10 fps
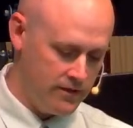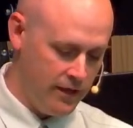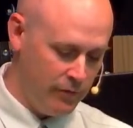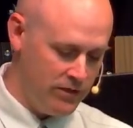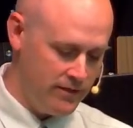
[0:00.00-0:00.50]

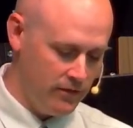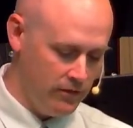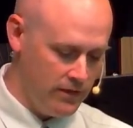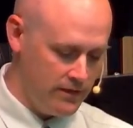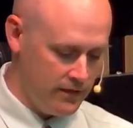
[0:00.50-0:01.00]
summer
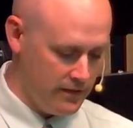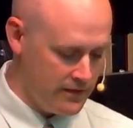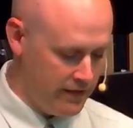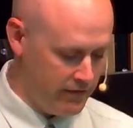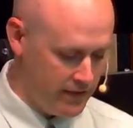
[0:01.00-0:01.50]
series in
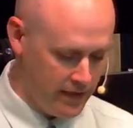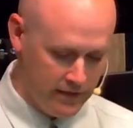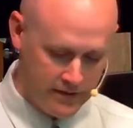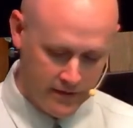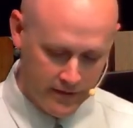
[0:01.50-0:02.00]
the 7
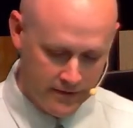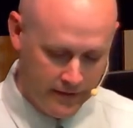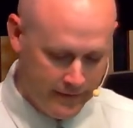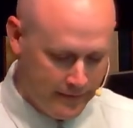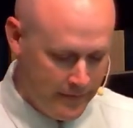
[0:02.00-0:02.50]
deadly
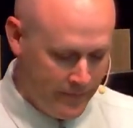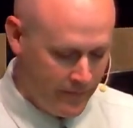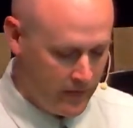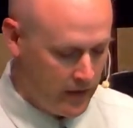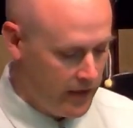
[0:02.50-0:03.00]
sins.
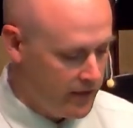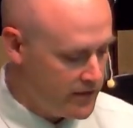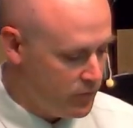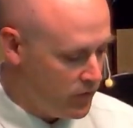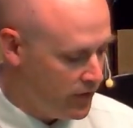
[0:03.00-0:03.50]

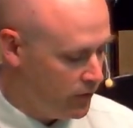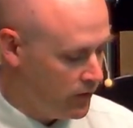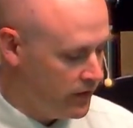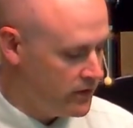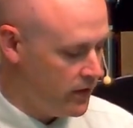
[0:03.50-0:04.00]
And this morning,
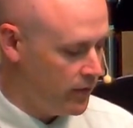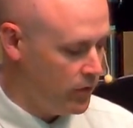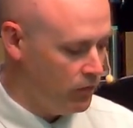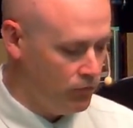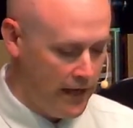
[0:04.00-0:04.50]
we're going to talk
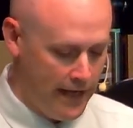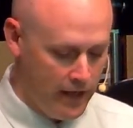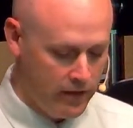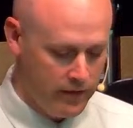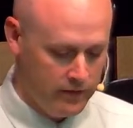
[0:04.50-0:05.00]
about
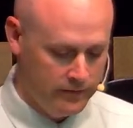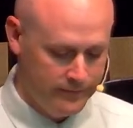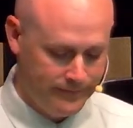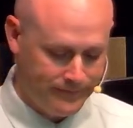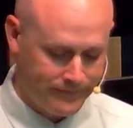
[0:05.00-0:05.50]
wrath.
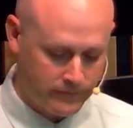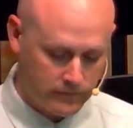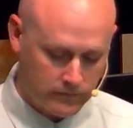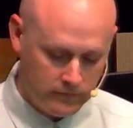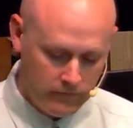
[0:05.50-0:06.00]

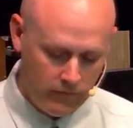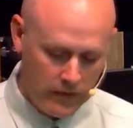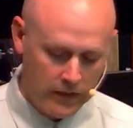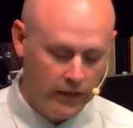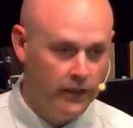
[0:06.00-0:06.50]

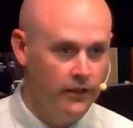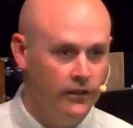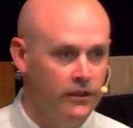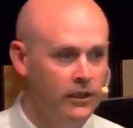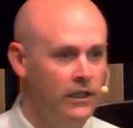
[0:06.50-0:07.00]

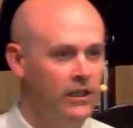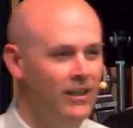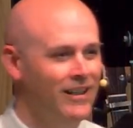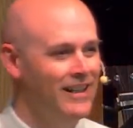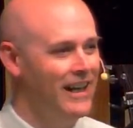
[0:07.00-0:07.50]
And
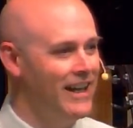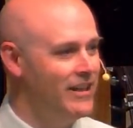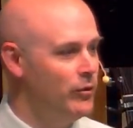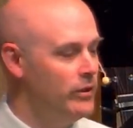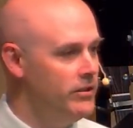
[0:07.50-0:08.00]

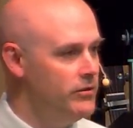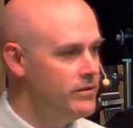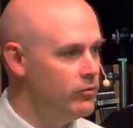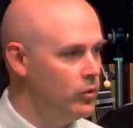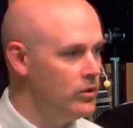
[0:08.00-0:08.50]
I think we
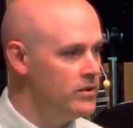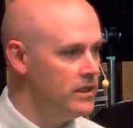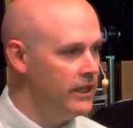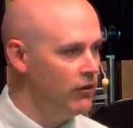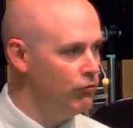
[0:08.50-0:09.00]
use
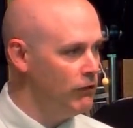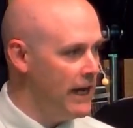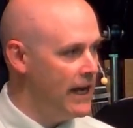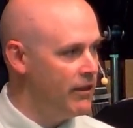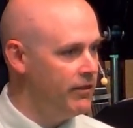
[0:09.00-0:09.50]
words like
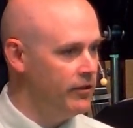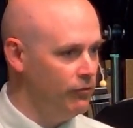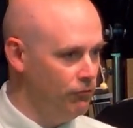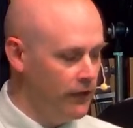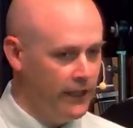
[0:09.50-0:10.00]
wrath
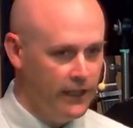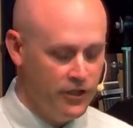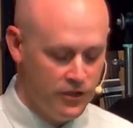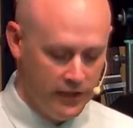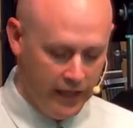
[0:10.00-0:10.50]
and
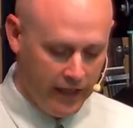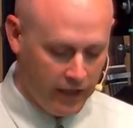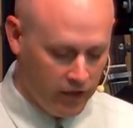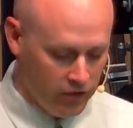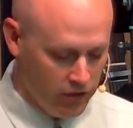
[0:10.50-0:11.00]
rage and
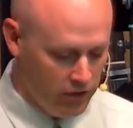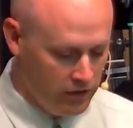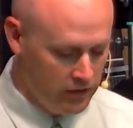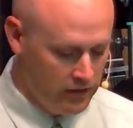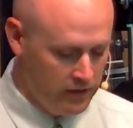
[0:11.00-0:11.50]

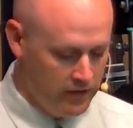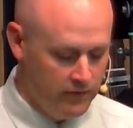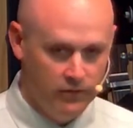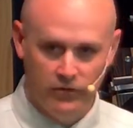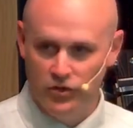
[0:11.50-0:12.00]
anger
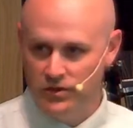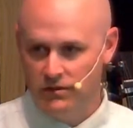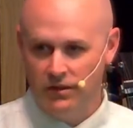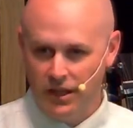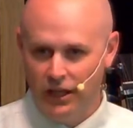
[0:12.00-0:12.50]

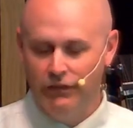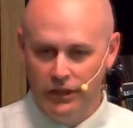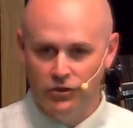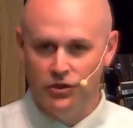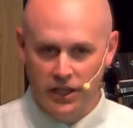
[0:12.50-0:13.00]
just kind of
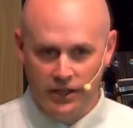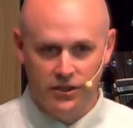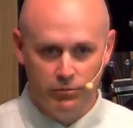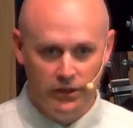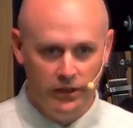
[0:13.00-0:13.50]

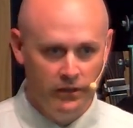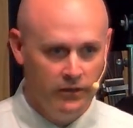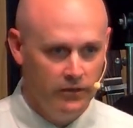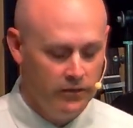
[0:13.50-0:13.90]
interchangeably.